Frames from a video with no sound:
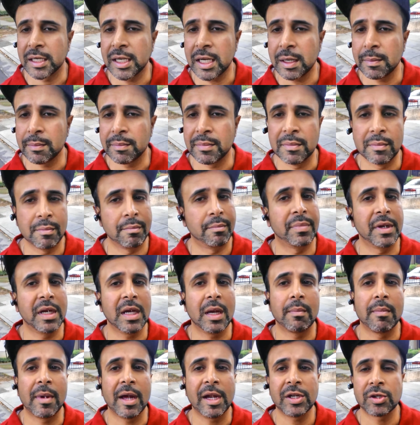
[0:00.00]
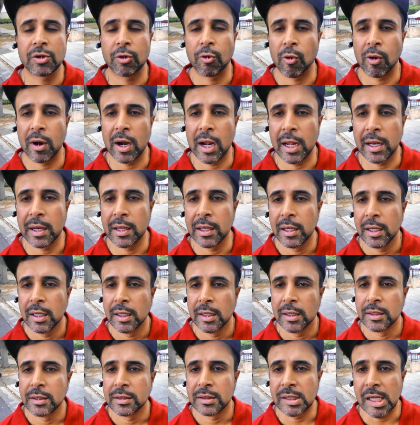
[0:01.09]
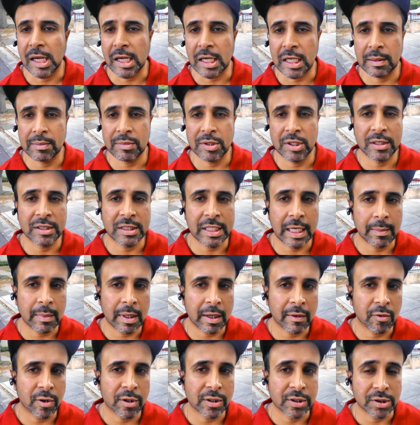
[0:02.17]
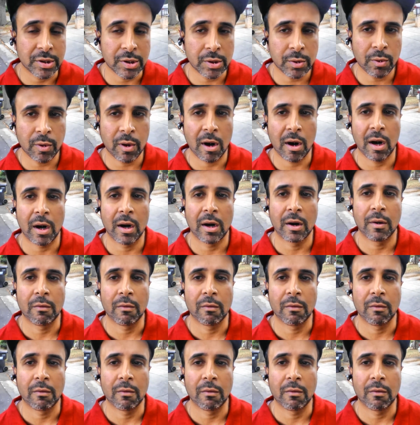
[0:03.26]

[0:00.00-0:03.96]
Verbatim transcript: they need, be a mentor and take them to the same level as you are.